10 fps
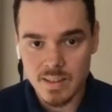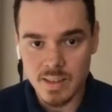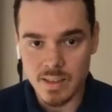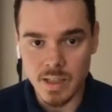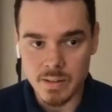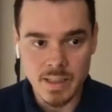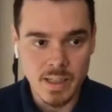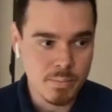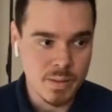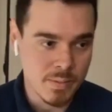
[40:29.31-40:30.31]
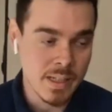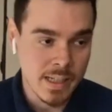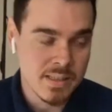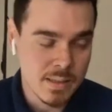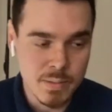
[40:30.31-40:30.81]
And there are people, like I
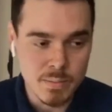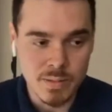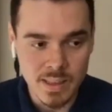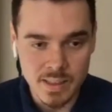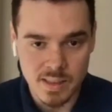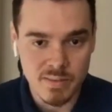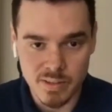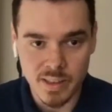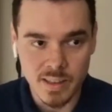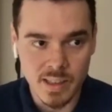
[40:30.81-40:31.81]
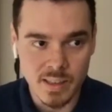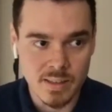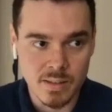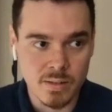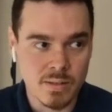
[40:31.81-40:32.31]
see people like suffering, like,
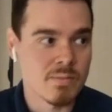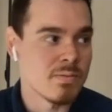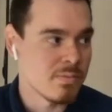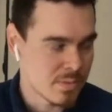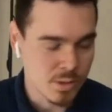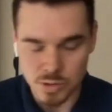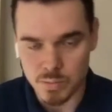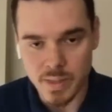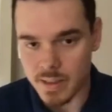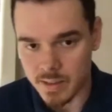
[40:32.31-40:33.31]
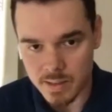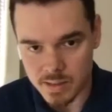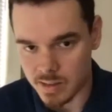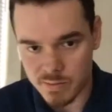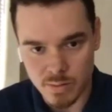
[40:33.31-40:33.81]
on social media and
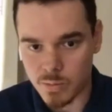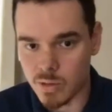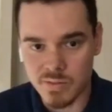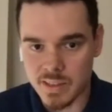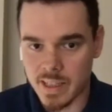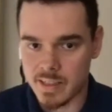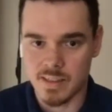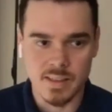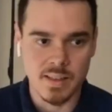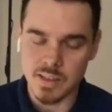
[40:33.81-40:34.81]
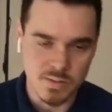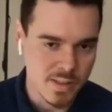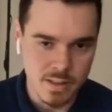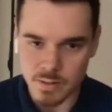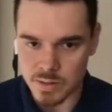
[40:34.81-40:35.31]
stuff from COVID-19. There are these
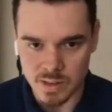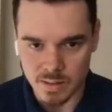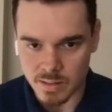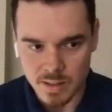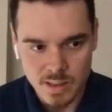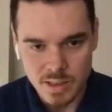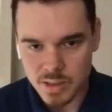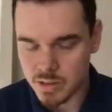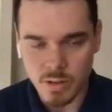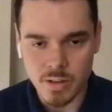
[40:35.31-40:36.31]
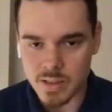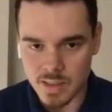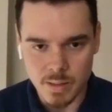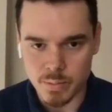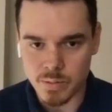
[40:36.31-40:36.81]
videos and stories
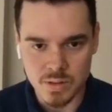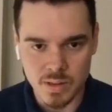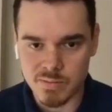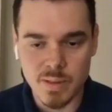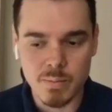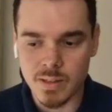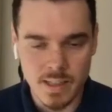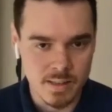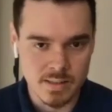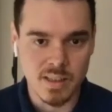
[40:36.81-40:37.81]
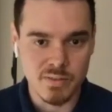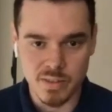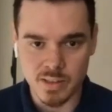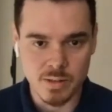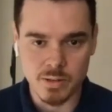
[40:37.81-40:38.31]
that are posted of people that are
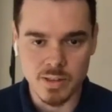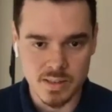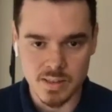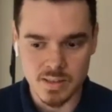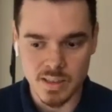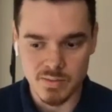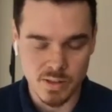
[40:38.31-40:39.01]
suffering through this and stuff.